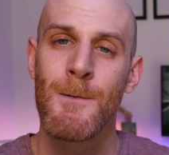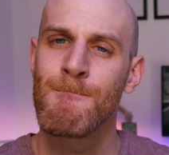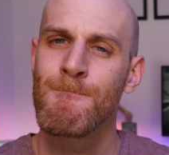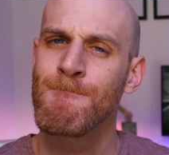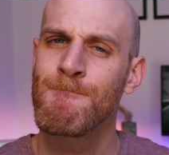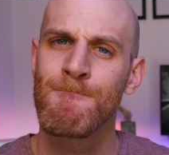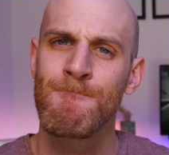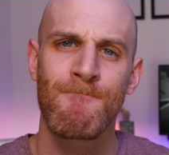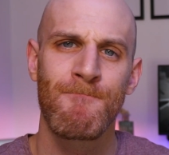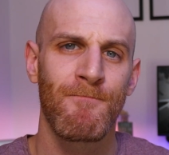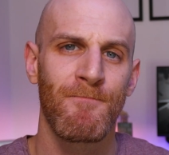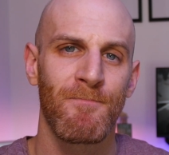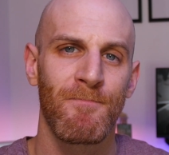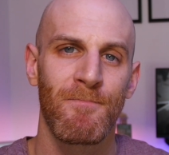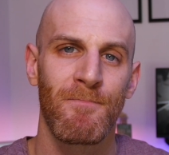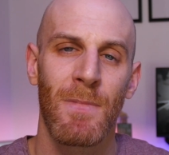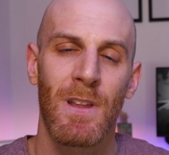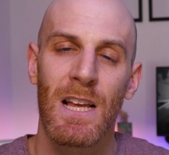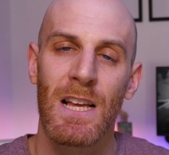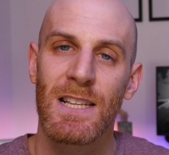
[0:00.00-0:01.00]

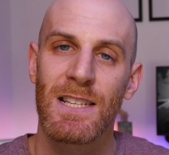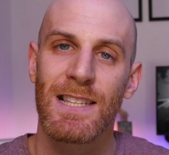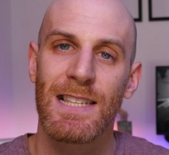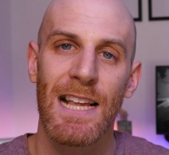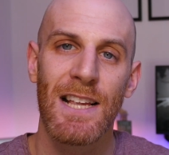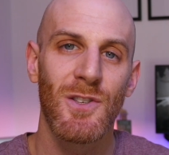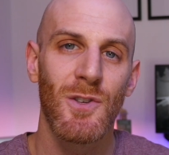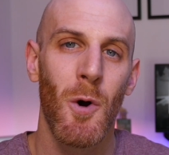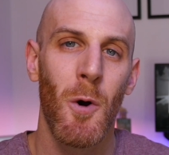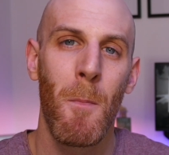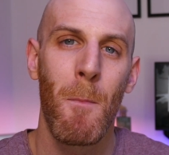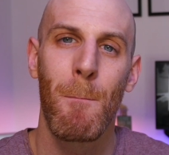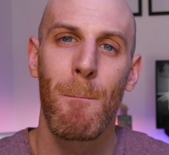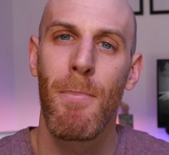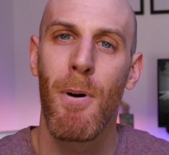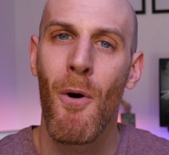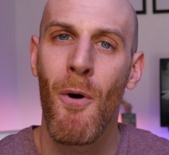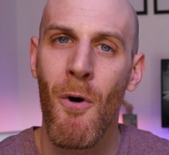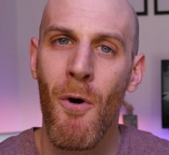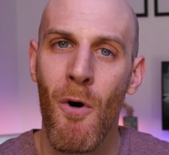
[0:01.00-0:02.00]
ça
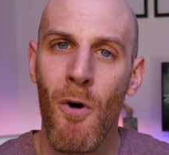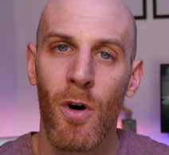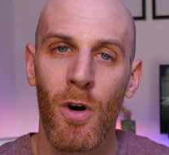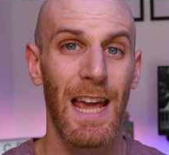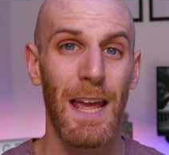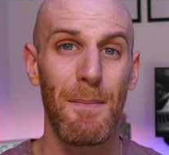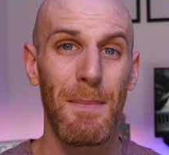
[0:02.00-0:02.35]
sent bon.